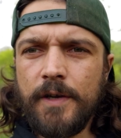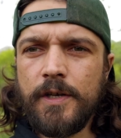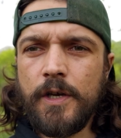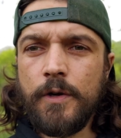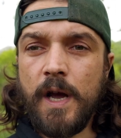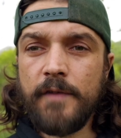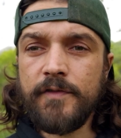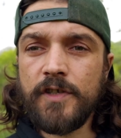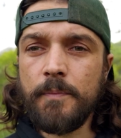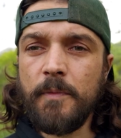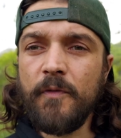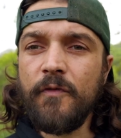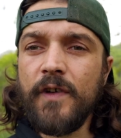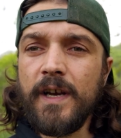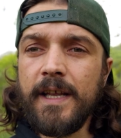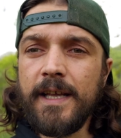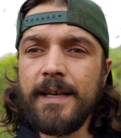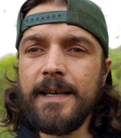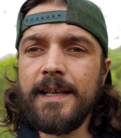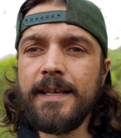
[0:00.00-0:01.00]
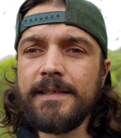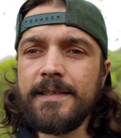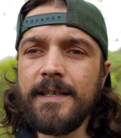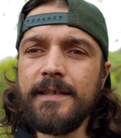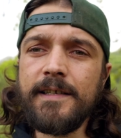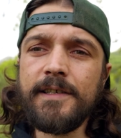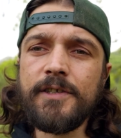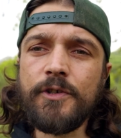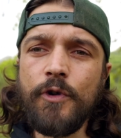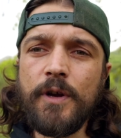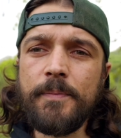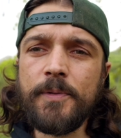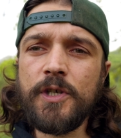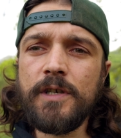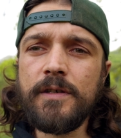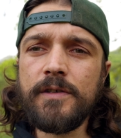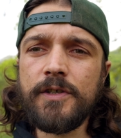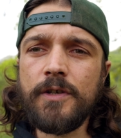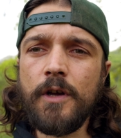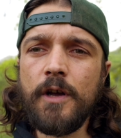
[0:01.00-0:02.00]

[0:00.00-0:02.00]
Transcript: I do have some affiliate links in the description.